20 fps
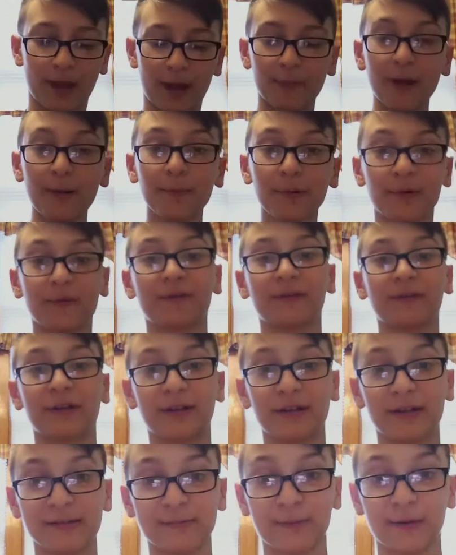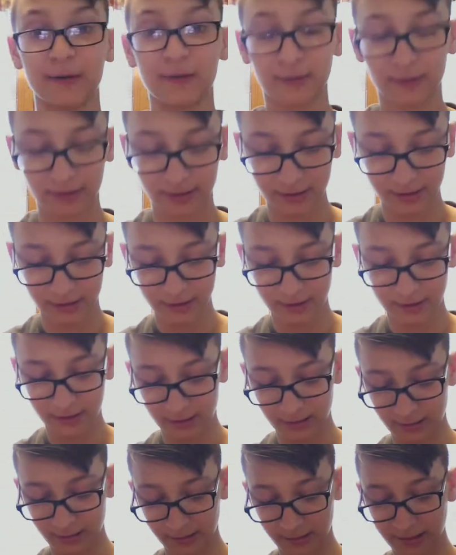I'm not perfect at this, by the way.
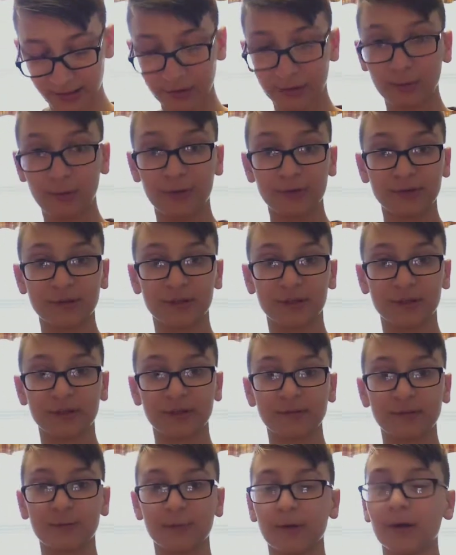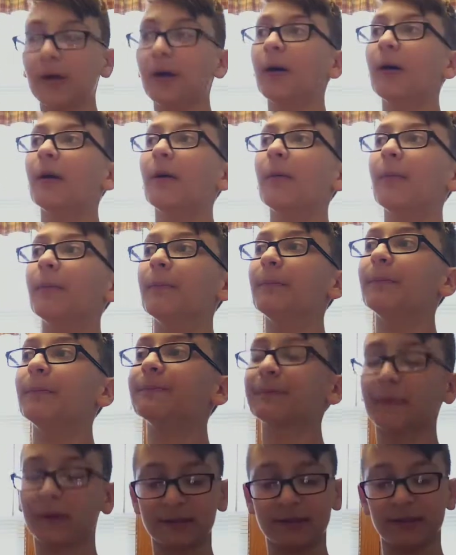I can't do most things, but um,
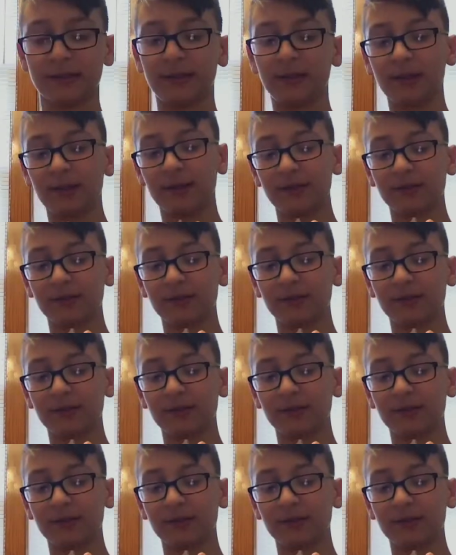let's see.